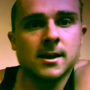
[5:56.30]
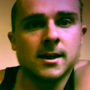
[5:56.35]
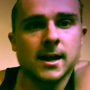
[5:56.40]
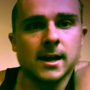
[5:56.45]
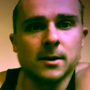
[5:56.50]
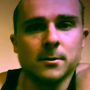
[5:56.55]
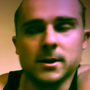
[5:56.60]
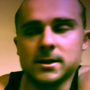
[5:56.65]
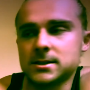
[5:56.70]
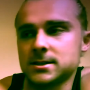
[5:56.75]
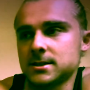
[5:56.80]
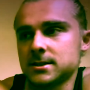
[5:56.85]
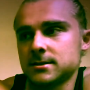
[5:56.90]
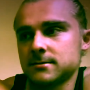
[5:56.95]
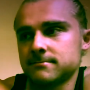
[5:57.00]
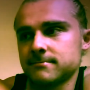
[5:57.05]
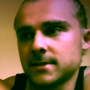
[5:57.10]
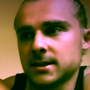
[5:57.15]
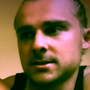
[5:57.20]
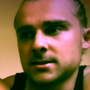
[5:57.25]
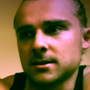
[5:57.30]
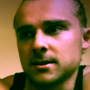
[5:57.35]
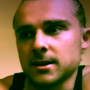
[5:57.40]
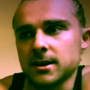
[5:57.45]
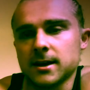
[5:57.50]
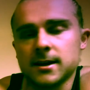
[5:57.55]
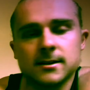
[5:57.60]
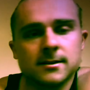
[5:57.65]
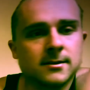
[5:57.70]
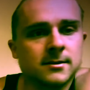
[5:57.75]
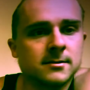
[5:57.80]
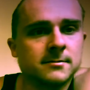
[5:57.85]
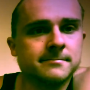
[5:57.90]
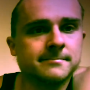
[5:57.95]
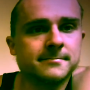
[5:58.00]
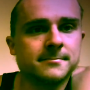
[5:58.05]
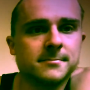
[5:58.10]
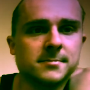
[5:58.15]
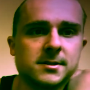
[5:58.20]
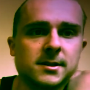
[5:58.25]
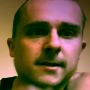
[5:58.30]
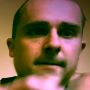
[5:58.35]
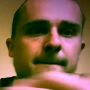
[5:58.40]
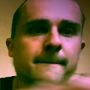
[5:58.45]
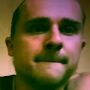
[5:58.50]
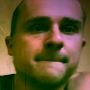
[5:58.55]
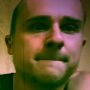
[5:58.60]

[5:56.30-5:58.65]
Anyways, that's all I got. See ya.